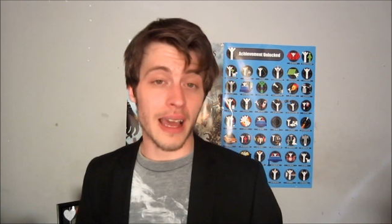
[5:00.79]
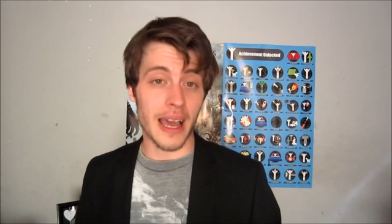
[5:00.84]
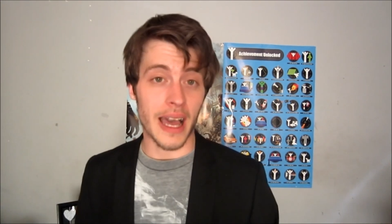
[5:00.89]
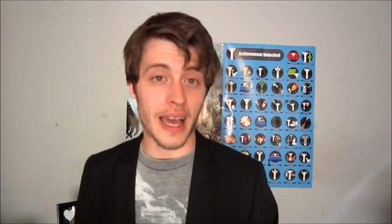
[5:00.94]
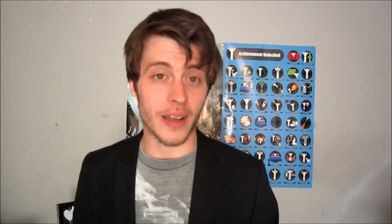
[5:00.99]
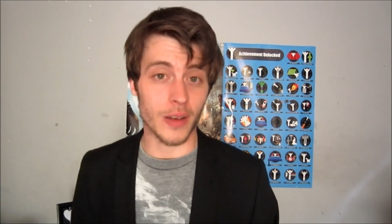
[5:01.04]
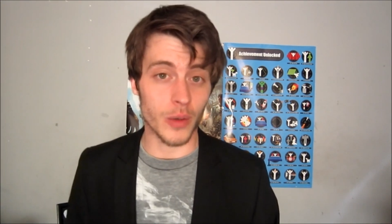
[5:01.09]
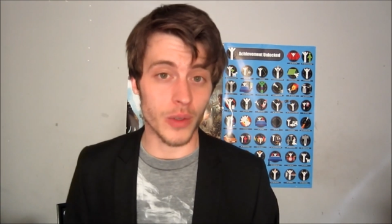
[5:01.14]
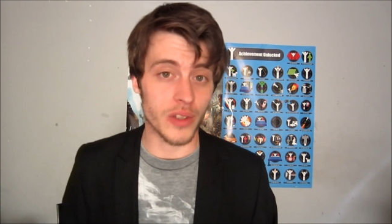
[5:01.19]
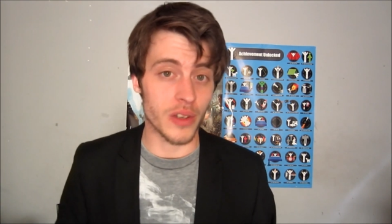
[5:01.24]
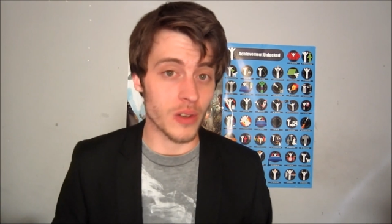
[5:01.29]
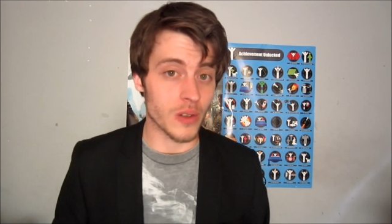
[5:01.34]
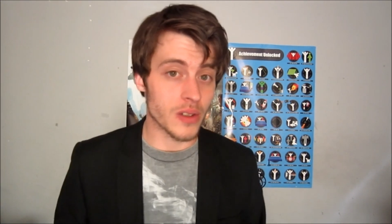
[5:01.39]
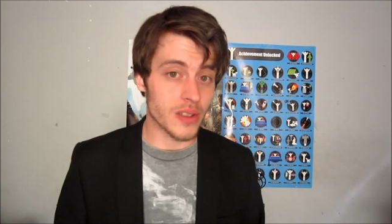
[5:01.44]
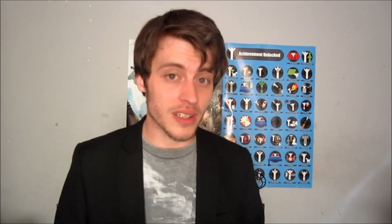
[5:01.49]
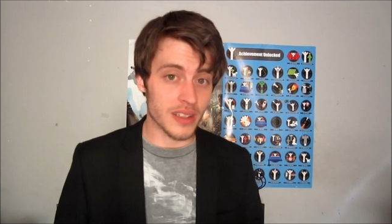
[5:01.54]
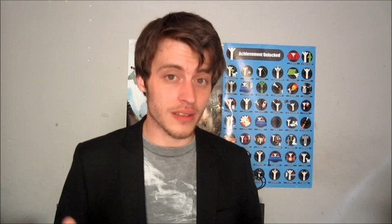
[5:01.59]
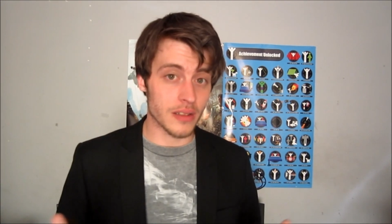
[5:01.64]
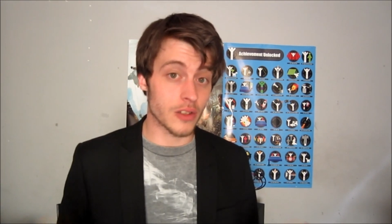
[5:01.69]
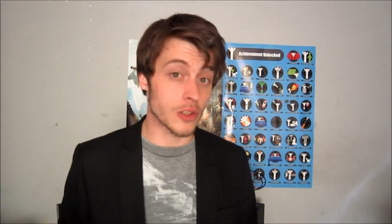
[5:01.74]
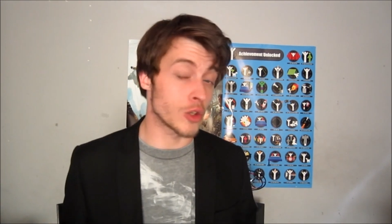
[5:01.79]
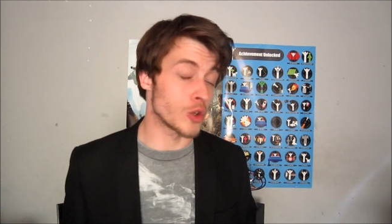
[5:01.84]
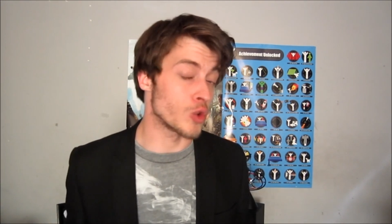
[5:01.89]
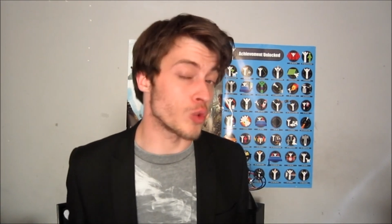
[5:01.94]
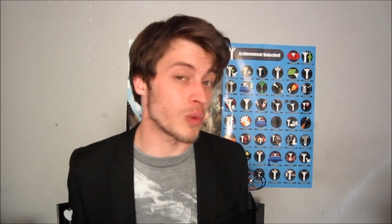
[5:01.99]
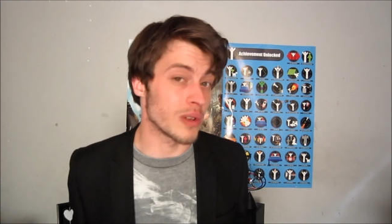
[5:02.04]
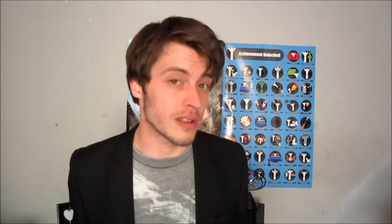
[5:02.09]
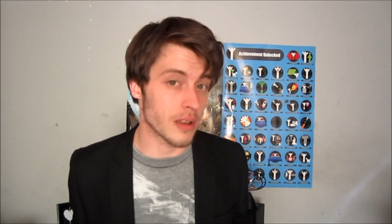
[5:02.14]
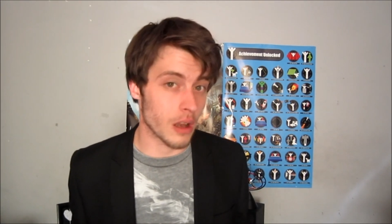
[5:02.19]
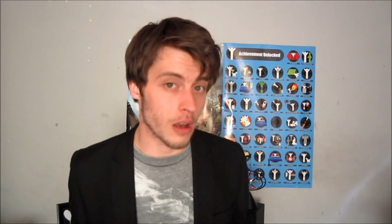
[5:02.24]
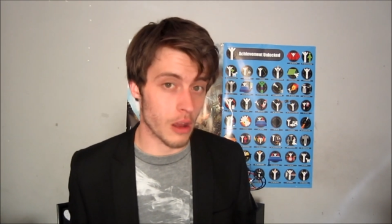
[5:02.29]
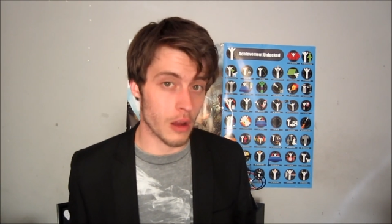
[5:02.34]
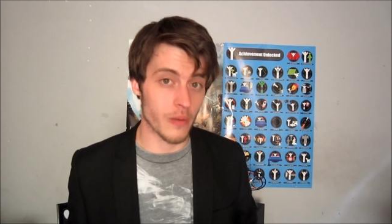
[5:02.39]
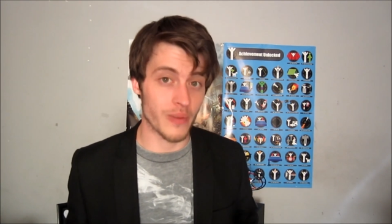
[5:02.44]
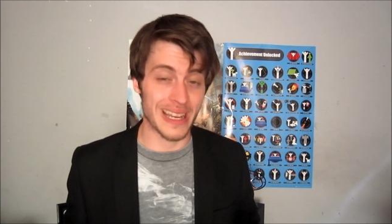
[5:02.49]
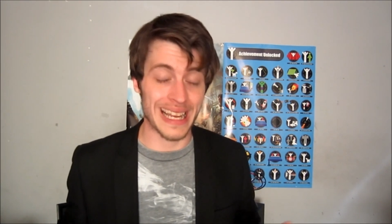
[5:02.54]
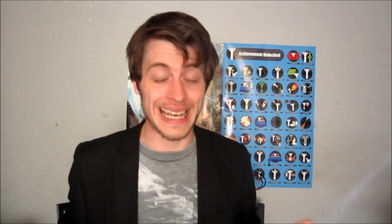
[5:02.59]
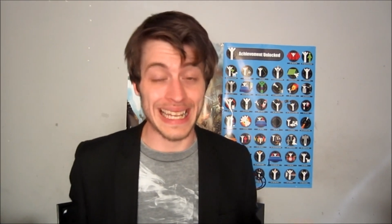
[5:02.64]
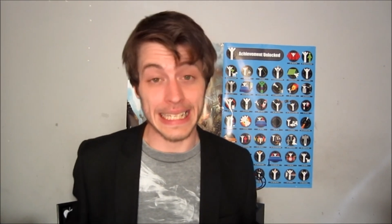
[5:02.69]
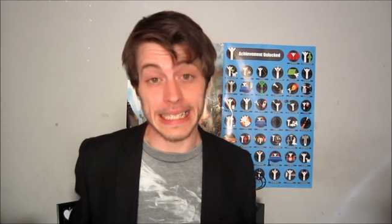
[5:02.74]
and also 62 is a lot
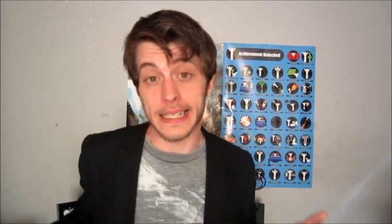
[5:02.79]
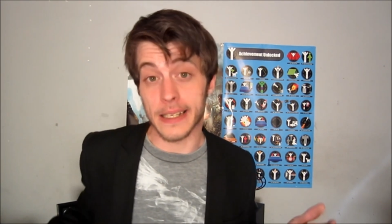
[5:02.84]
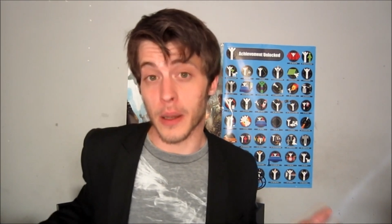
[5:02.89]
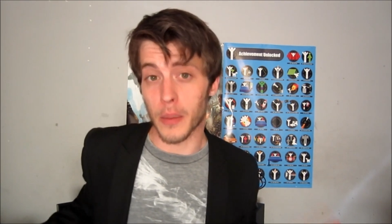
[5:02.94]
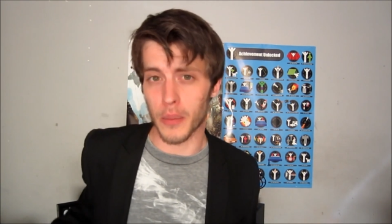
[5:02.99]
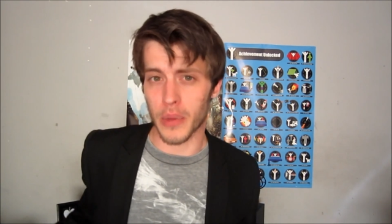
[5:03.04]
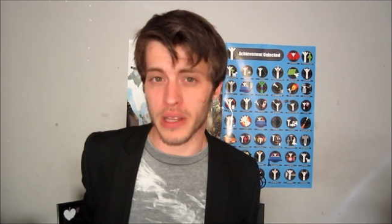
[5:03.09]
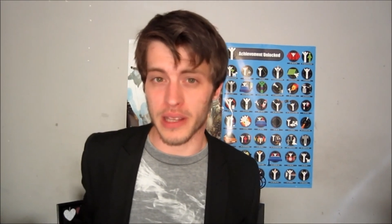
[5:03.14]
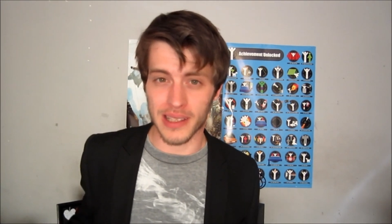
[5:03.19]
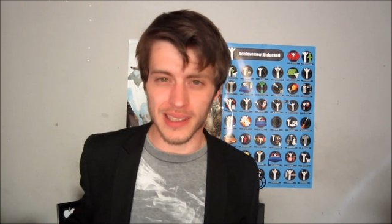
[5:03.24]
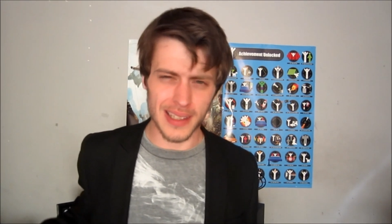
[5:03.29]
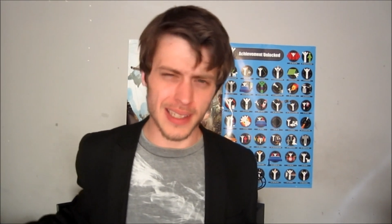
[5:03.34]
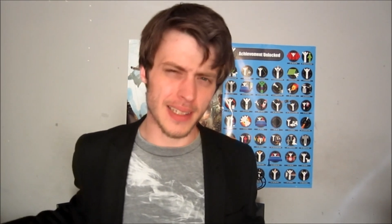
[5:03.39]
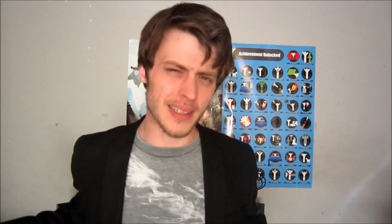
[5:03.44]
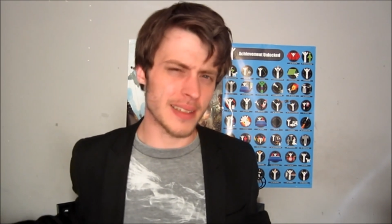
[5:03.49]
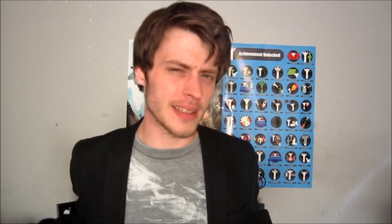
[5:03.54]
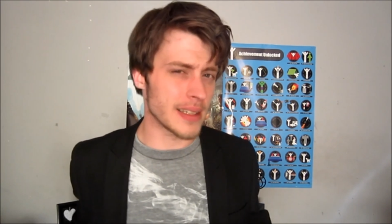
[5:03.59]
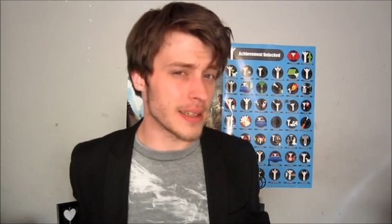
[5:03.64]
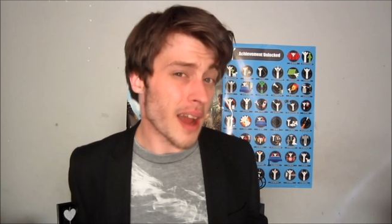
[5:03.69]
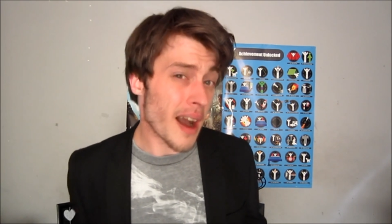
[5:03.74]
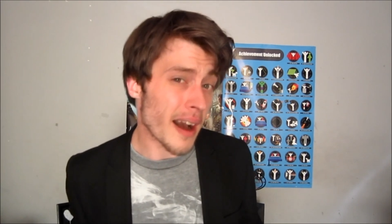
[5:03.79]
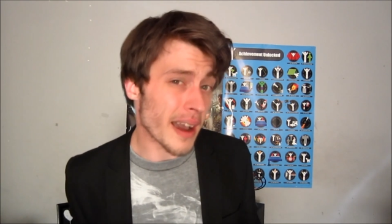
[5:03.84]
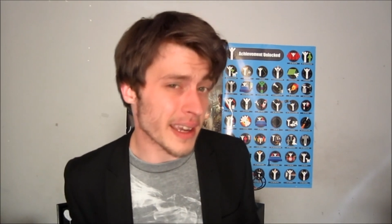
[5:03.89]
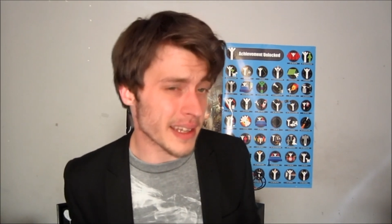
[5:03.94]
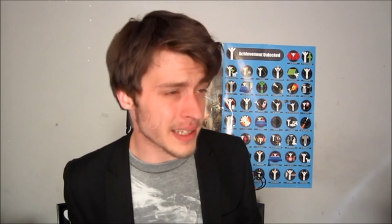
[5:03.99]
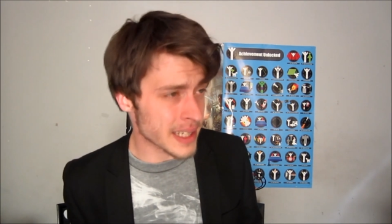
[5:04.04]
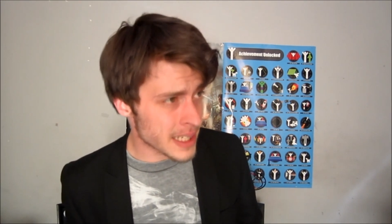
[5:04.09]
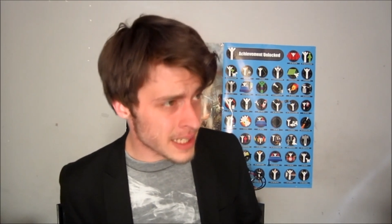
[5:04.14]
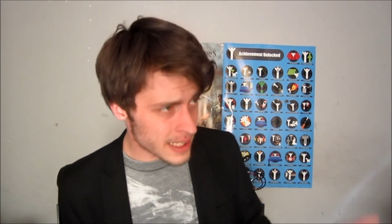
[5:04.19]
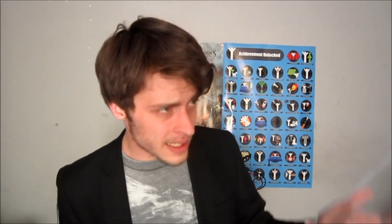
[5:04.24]
of a cleaner number than 69.